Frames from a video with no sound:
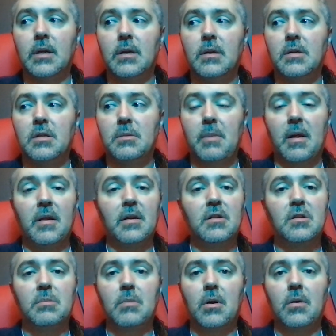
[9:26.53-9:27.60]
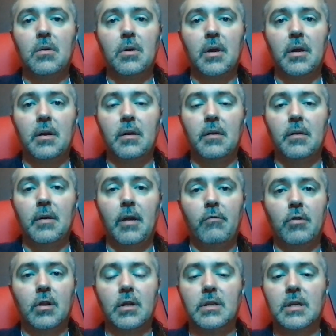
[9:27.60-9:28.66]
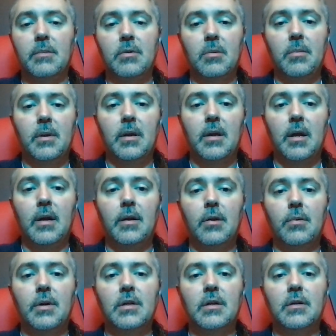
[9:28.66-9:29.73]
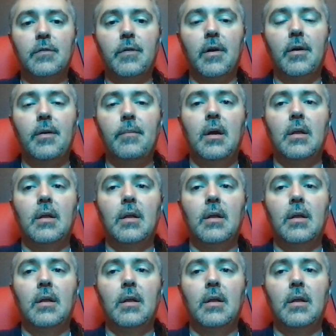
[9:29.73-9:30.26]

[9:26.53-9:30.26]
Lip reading: smelling smoke, and everything seemed to be doing just fine.